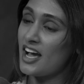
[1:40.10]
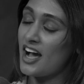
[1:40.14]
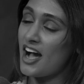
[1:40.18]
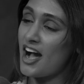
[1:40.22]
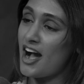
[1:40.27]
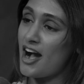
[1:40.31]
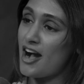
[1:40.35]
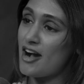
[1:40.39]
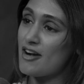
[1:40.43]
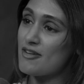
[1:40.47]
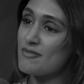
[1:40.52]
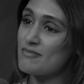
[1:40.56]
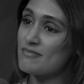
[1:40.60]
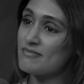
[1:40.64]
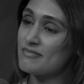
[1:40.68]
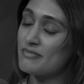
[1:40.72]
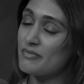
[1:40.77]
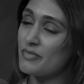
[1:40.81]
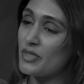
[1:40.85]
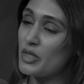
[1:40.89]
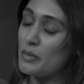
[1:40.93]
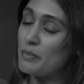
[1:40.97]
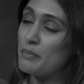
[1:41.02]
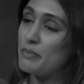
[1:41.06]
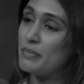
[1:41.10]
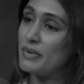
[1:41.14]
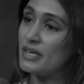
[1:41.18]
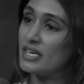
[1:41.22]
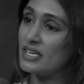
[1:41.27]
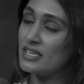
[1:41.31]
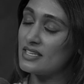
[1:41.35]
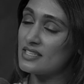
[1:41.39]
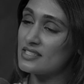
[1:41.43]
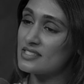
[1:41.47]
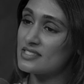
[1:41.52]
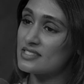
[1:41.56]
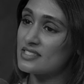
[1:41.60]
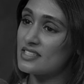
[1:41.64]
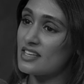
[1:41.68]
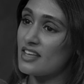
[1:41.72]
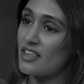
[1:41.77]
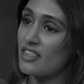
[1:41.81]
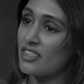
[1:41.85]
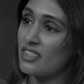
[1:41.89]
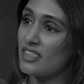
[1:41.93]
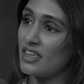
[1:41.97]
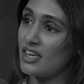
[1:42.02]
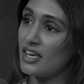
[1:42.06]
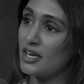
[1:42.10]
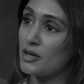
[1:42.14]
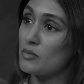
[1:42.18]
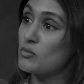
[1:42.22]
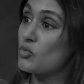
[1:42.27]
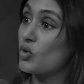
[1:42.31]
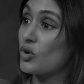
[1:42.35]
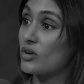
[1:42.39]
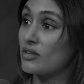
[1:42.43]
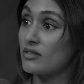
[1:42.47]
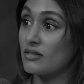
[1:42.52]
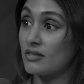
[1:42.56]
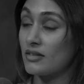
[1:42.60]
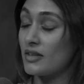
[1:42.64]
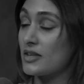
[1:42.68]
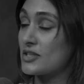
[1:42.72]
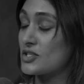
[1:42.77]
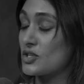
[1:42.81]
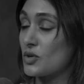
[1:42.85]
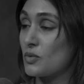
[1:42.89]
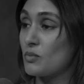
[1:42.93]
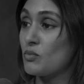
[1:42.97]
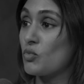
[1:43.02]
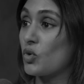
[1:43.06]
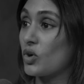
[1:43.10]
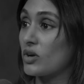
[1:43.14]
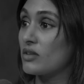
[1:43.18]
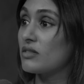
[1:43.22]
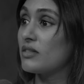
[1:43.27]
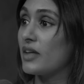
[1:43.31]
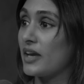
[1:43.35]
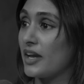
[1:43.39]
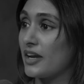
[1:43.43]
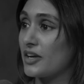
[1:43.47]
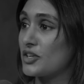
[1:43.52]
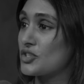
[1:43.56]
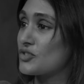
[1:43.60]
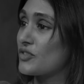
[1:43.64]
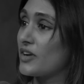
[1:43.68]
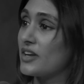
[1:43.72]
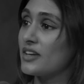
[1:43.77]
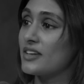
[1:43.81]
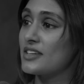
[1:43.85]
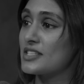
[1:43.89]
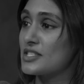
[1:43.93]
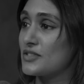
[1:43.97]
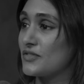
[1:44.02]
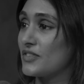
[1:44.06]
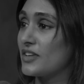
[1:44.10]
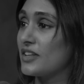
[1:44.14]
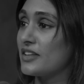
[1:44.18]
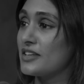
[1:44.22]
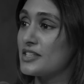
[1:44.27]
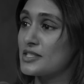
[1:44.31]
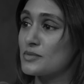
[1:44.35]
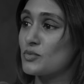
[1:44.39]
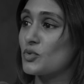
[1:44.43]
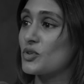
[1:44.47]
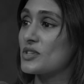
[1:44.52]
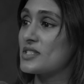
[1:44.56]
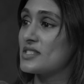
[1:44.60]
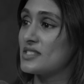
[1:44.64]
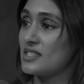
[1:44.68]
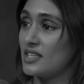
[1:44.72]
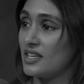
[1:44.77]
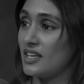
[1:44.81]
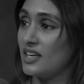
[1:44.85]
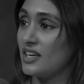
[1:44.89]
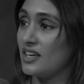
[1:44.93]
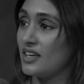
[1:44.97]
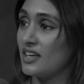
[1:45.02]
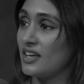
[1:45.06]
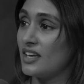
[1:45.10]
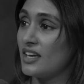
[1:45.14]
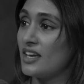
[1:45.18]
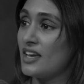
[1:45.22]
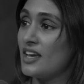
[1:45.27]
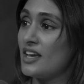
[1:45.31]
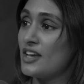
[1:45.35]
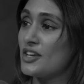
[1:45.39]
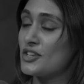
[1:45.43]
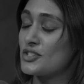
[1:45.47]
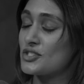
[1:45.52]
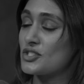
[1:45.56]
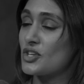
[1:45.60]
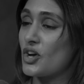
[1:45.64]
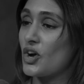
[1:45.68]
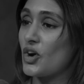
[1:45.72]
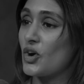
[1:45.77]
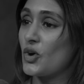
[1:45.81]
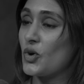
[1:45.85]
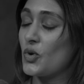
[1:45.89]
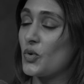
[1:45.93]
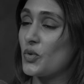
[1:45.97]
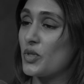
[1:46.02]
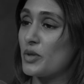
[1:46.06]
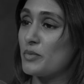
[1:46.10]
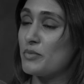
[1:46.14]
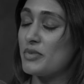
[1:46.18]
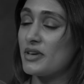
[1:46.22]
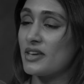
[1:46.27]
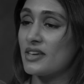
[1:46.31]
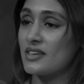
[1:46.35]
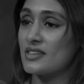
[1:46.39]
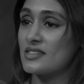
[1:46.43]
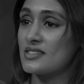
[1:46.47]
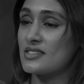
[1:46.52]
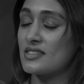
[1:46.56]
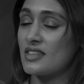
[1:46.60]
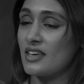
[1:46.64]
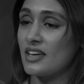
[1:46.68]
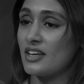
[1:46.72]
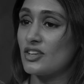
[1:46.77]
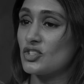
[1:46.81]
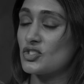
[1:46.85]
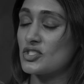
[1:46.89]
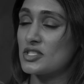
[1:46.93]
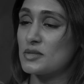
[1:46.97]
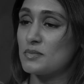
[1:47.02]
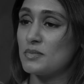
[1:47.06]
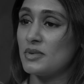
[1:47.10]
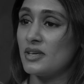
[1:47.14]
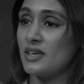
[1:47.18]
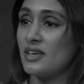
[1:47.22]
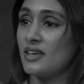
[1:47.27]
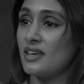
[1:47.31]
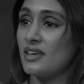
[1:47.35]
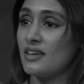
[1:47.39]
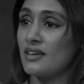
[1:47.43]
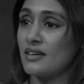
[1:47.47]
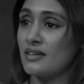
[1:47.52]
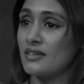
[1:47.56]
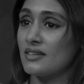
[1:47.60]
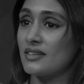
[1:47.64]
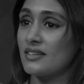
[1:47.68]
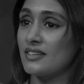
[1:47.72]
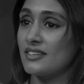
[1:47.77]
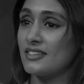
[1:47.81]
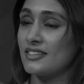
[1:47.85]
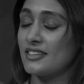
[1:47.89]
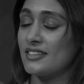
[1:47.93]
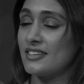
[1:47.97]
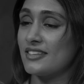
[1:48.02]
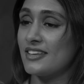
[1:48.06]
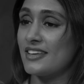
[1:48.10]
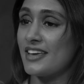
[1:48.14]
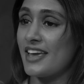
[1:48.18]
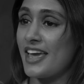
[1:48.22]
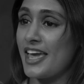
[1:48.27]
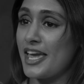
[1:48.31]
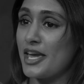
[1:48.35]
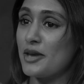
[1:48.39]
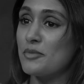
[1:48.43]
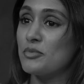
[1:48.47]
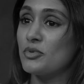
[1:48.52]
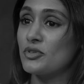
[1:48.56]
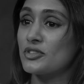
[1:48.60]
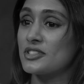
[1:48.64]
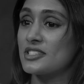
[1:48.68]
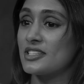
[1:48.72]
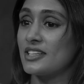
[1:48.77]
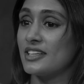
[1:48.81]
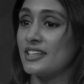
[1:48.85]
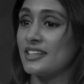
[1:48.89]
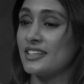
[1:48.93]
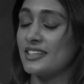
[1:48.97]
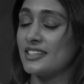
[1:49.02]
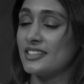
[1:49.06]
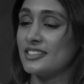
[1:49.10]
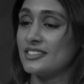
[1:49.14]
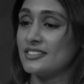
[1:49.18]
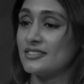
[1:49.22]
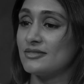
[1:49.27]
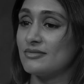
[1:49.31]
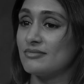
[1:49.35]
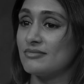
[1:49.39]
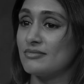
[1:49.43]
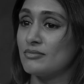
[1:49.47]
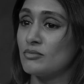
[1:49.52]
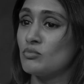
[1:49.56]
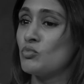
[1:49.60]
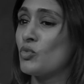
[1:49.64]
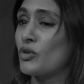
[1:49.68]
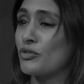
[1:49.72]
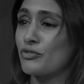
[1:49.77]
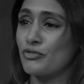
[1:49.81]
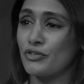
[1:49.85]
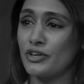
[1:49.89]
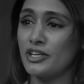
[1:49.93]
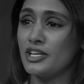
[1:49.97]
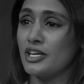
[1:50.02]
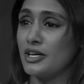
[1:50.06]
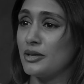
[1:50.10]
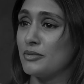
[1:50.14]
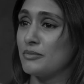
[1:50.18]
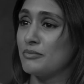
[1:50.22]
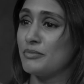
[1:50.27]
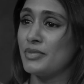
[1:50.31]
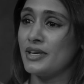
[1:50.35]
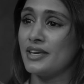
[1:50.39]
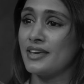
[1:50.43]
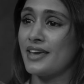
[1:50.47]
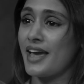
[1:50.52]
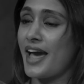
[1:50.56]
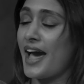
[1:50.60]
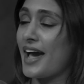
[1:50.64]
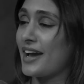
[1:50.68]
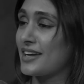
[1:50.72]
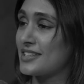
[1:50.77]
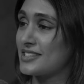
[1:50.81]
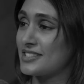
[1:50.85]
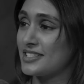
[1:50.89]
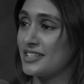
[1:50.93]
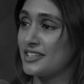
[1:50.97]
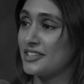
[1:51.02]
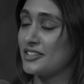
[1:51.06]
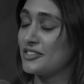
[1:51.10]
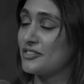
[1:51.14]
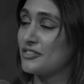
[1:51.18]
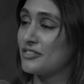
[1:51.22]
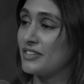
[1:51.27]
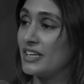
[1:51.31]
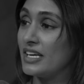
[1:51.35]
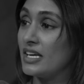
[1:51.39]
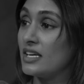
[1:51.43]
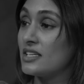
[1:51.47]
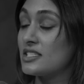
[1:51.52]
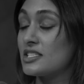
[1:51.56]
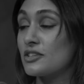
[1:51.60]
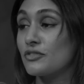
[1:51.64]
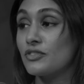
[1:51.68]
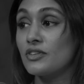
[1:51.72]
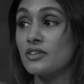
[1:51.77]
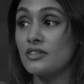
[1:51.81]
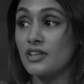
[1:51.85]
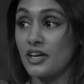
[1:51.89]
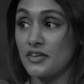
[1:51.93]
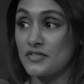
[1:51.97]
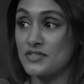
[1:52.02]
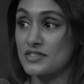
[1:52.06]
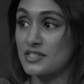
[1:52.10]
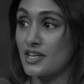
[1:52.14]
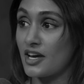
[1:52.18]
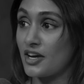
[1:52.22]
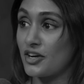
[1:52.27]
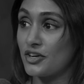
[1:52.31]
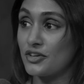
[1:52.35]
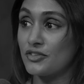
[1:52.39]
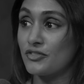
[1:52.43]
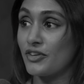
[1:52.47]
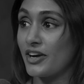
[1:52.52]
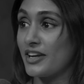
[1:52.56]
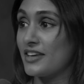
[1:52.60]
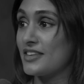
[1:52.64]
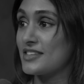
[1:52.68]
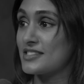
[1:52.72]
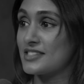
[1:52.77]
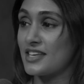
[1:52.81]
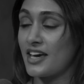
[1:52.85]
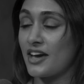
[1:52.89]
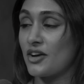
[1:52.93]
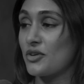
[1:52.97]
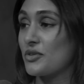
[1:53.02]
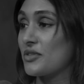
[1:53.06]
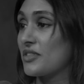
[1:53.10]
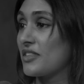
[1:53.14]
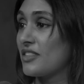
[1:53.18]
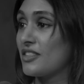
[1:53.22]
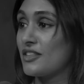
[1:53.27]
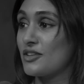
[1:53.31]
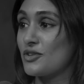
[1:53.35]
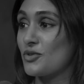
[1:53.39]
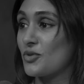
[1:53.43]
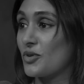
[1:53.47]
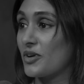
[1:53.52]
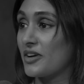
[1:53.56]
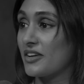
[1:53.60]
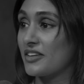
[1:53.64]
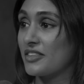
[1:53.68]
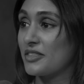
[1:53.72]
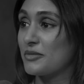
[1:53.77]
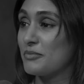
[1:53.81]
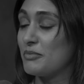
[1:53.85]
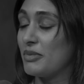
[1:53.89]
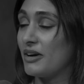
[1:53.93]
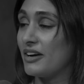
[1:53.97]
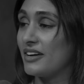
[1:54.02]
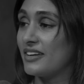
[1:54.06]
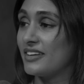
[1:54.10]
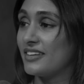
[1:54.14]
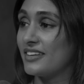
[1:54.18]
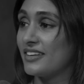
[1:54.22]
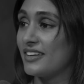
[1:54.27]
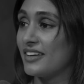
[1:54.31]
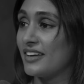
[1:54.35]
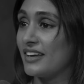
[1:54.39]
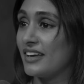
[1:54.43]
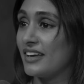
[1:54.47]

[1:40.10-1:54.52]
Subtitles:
The biggest thing, more land, right? Because Philly is more city. So the biggest thing, just being able to more freedom, being active, different lifestyle, right? South and the north, but